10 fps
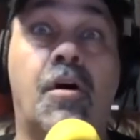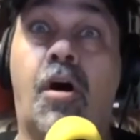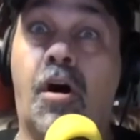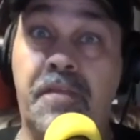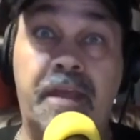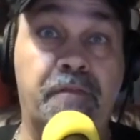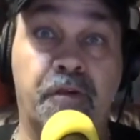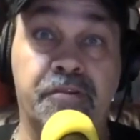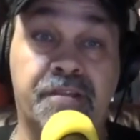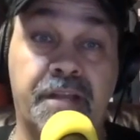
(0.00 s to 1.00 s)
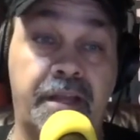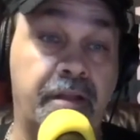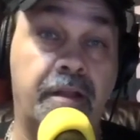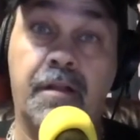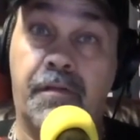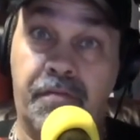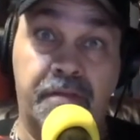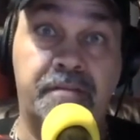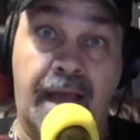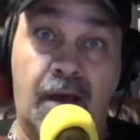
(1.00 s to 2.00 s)
all the adversity,
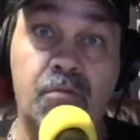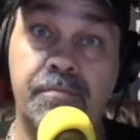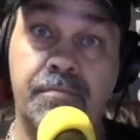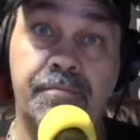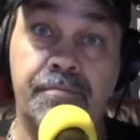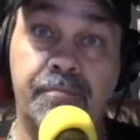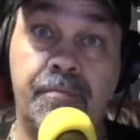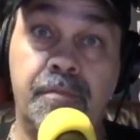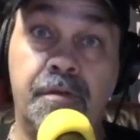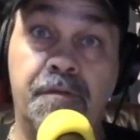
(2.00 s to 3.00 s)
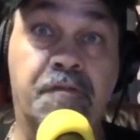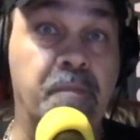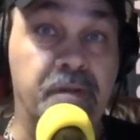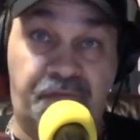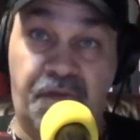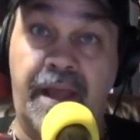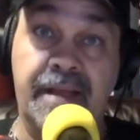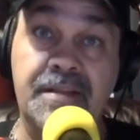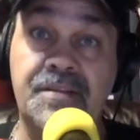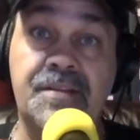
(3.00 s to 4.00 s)
the doubt from us
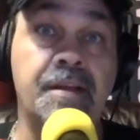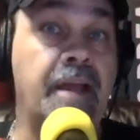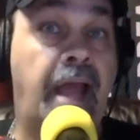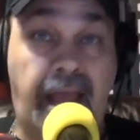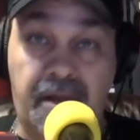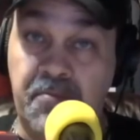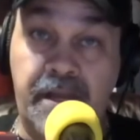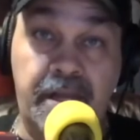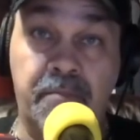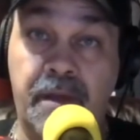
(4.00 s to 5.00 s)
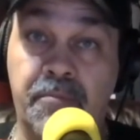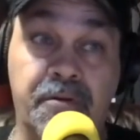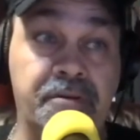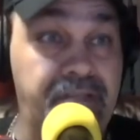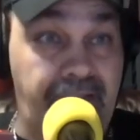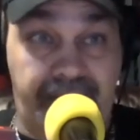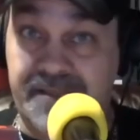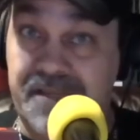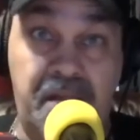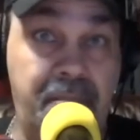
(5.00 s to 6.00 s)
fans and media members
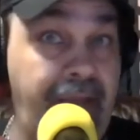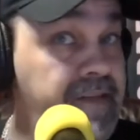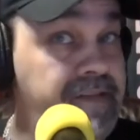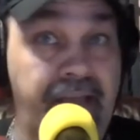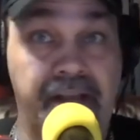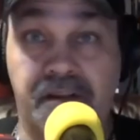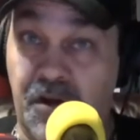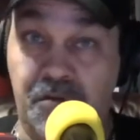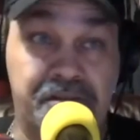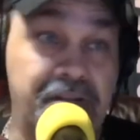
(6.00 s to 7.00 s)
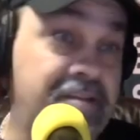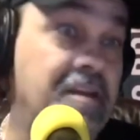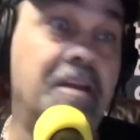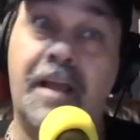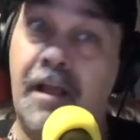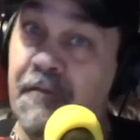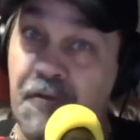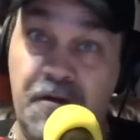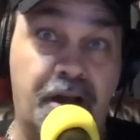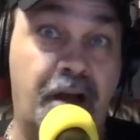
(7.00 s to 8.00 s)
and teammates and coaches and
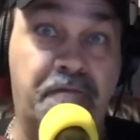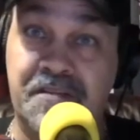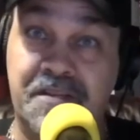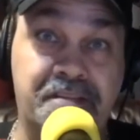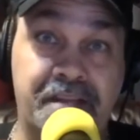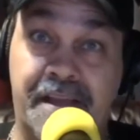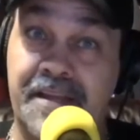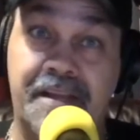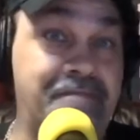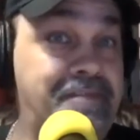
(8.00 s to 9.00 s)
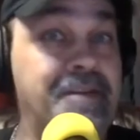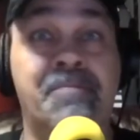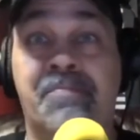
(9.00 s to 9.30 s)
front office executives,